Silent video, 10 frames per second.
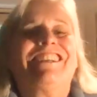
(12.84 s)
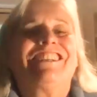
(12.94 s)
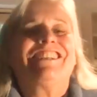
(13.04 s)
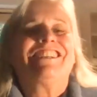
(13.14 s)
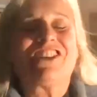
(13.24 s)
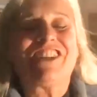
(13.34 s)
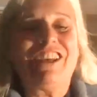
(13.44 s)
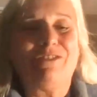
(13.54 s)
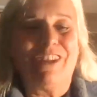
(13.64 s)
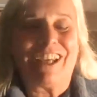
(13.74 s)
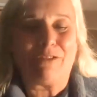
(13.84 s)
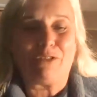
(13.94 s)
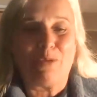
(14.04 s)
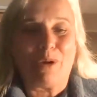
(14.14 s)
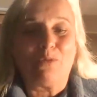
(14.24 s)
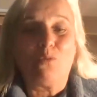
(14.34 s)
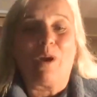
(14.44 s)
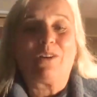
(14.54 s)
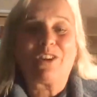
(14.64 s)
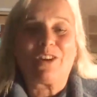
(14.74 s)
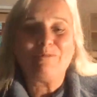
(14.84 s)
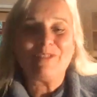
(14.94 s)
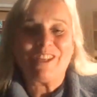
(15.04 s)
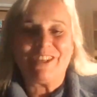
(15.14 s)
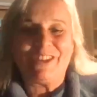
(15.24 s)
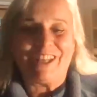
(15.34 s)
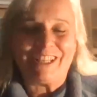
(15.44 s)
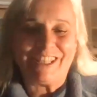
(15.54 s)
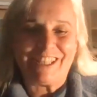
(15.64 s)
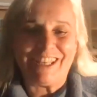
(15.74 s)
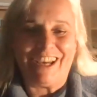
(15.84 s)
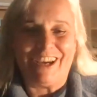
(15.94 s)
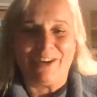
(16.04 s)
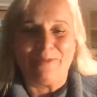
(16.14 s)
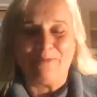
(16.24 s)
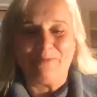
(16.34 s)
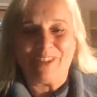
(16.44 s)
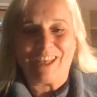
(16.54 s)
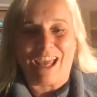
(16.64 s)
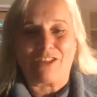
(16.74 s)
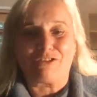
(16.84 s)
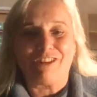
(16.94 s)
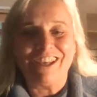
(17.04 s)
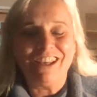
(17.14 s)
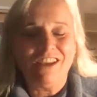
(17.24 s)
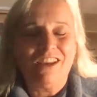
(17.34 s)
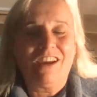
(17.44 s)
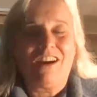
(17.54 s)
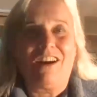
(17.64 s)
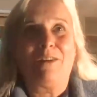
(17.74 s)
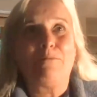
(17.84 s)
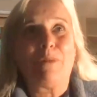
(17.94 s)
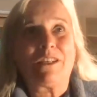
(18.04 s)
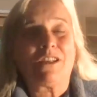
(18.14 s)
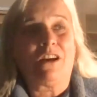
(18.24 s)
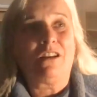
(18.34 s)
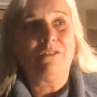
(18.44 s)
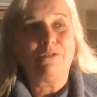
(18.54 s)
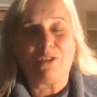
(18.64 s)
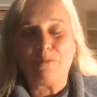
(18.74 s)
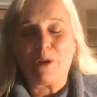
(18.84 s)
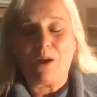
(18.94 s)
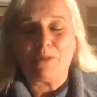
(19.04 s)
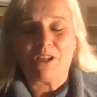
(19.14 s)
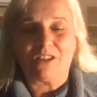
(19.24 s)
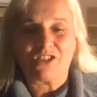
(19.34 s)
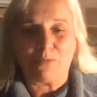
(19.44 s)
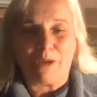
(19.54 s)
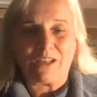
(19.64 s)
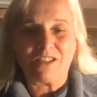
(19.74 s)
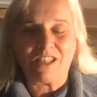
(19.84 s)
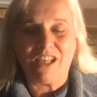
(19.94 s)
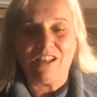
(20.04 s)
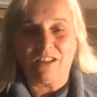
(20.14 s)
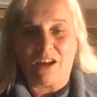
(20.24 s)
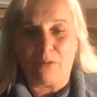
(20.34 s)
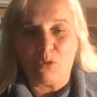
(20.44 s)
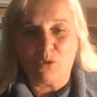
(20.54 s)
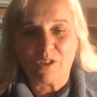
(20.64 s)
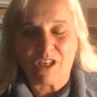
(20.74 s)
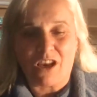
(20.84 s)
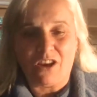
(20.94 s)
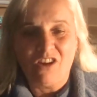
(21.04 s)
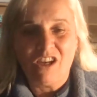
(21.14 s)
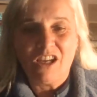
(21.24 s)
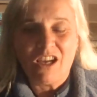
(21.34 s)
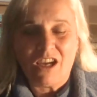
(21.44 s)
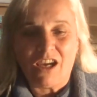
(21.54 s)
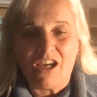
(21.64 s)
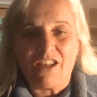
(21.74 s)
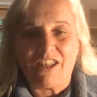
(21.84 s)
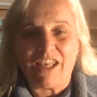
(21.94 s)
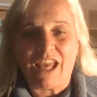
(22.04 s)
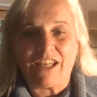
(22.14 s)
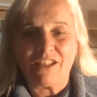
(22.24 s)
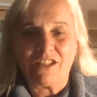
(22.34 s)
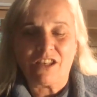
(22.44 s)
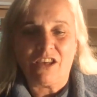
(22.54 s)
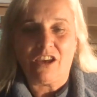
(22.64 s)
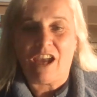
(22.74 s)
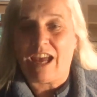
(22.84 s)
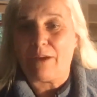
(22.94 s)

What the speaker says: So good evening, everyone, and welcome to this gathering. I'm Maddy Harland from Permaculture Magazine, and I'm also the editor at